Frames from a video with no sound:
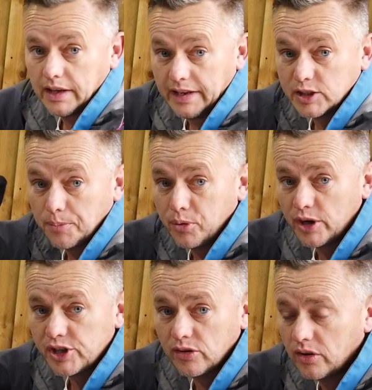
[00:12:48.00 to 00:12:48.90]
It's a
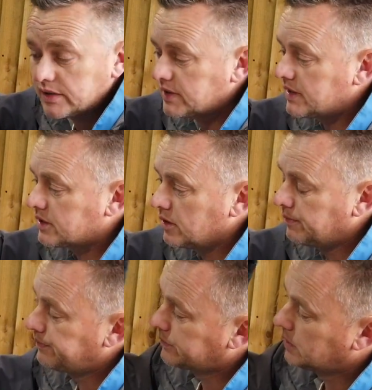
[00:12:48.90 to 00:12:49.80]
pressurised system,
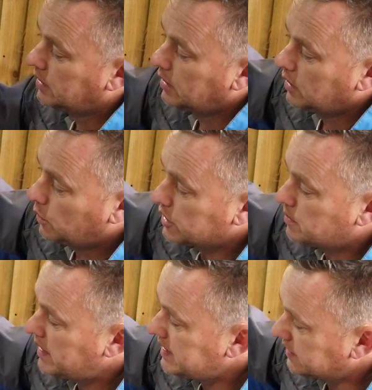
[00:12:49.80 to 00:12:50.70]
which
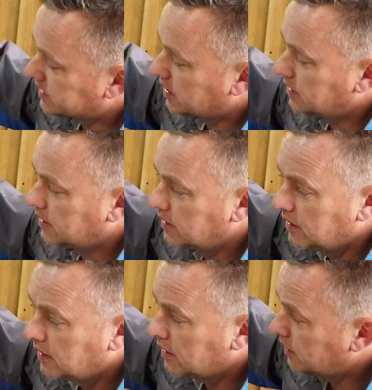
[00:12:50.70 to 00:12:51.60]
means
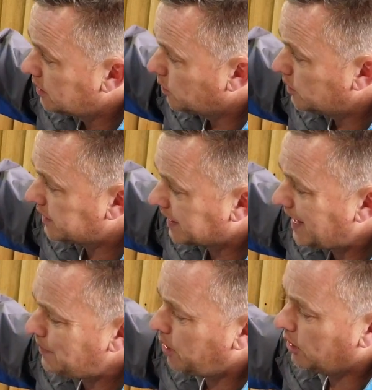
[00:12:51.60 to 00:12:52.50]
with the
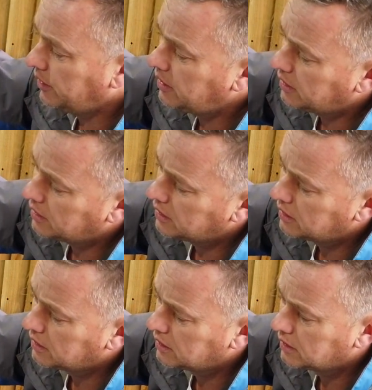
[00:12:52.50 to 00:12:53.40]
cap on,
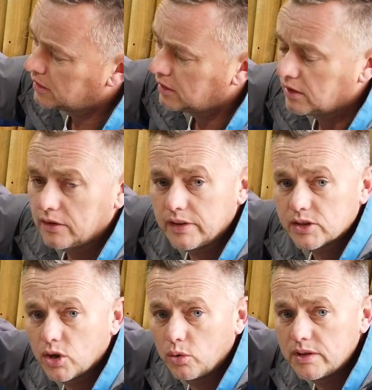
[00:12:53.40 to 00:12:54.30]
this
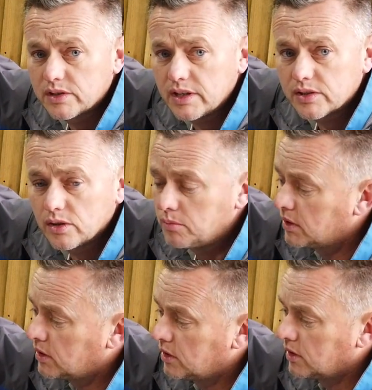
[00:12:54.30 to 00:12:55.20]
cooling system
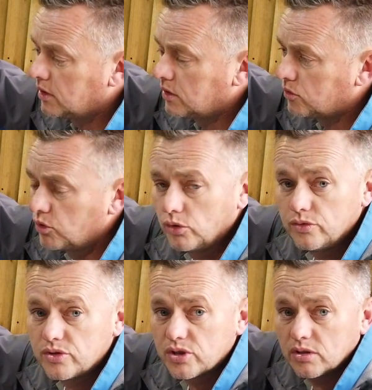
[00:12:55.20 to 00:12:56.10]

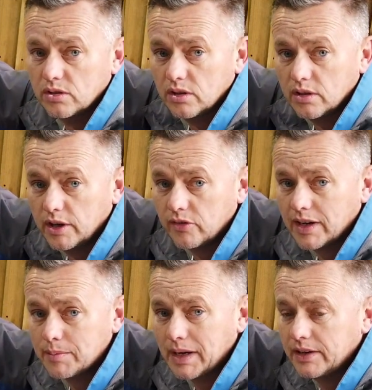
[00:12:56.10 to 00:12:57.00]
runs at
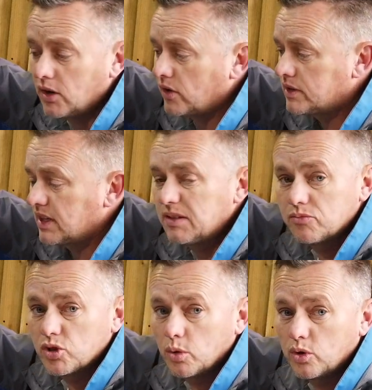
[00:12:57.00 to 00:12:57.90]
around about 90
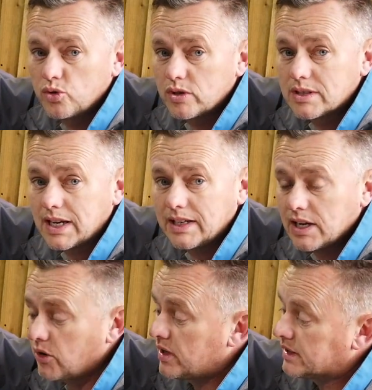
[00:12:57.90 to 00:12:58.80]
to 110
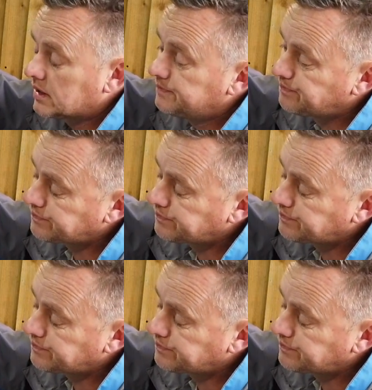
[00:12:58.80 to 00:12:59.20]
degrees.